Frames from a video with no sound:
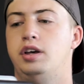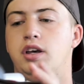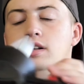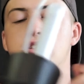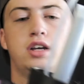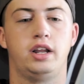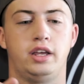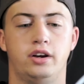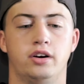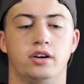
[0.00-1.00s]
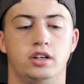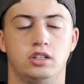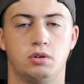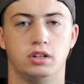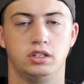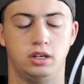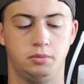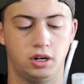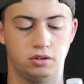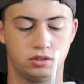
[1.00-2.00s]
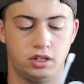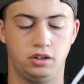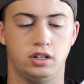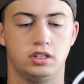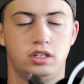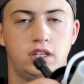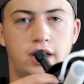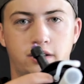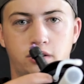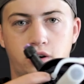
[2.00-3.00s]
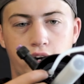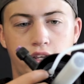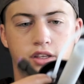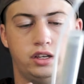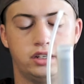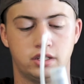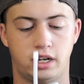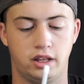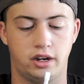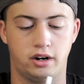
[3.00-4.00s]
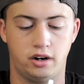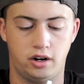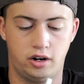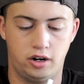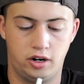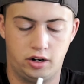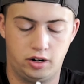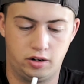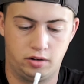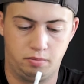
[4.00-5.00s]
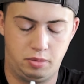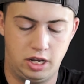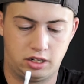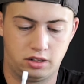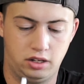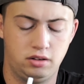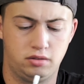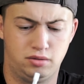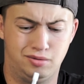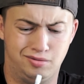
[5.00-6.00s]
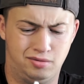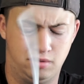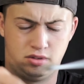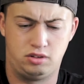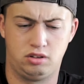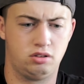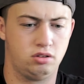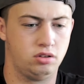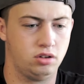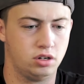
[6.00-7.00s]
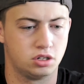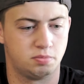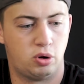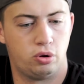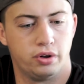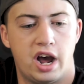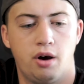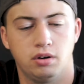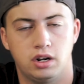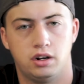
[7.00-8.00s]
inside of here is where the tip goes. And you can see that little gray thing inside of there. Basically, you can just pull it out